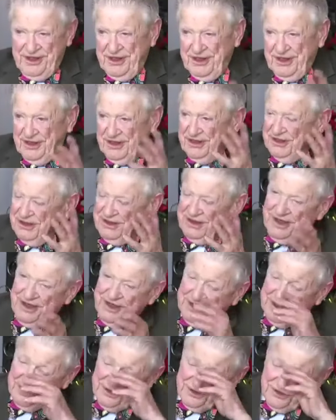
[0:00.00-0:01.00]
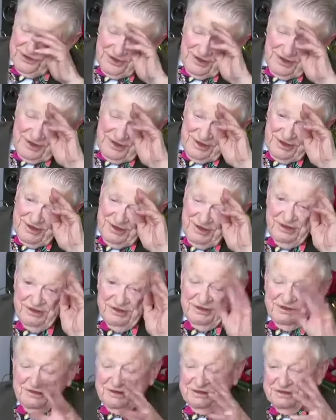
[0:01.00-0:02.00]
And I can just
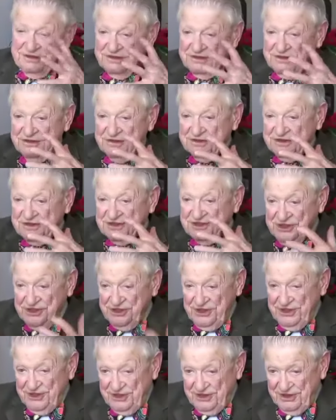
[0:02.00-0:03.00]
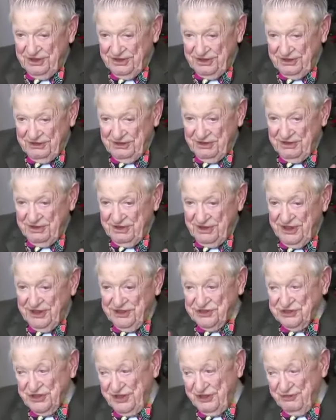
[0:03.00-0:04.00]
see
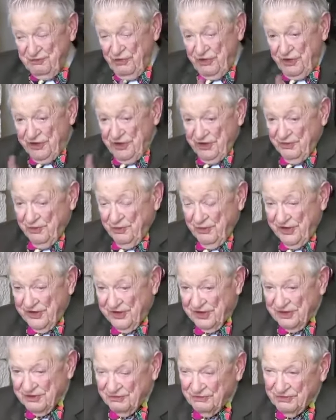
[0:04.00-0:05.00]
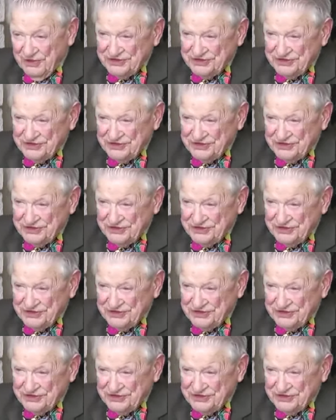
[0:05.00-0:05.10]
Einstein walking away,